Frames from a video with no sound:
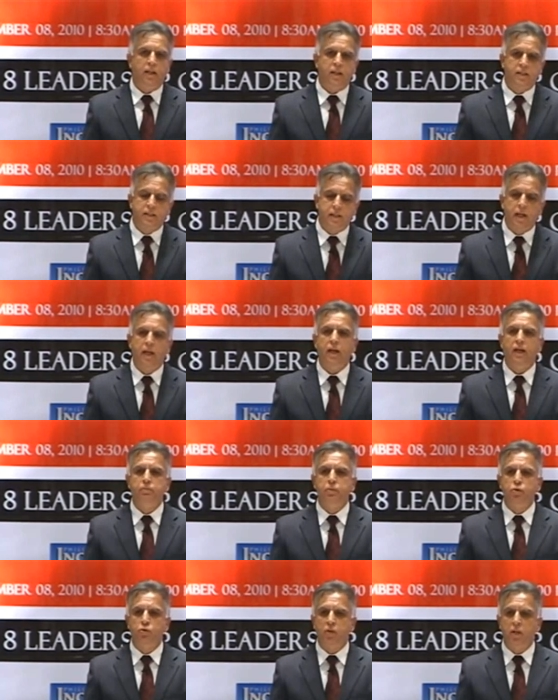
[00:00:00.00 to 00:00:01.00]
And the
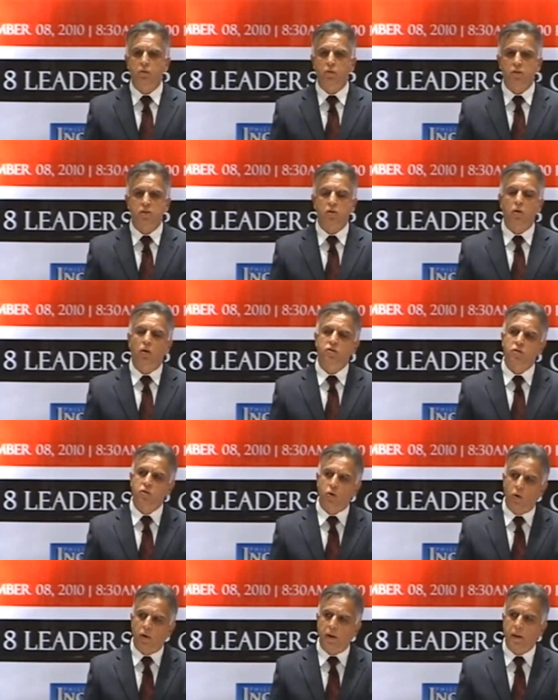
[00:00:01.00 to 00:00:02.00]
second beauty was called
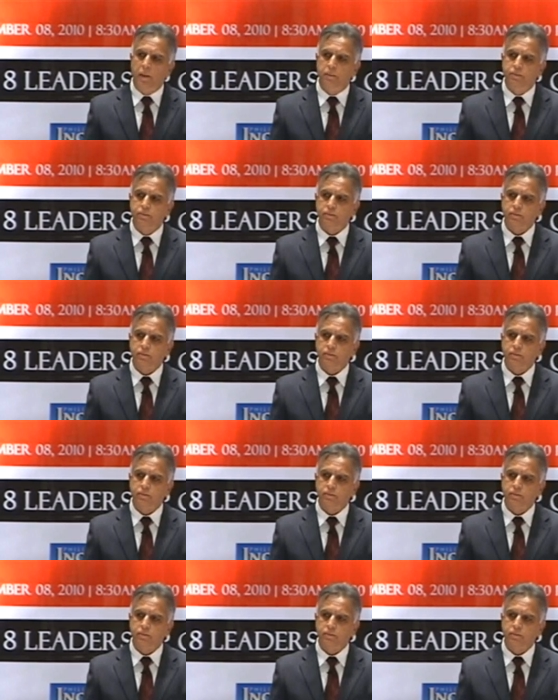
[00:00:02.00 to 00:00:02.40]
Story.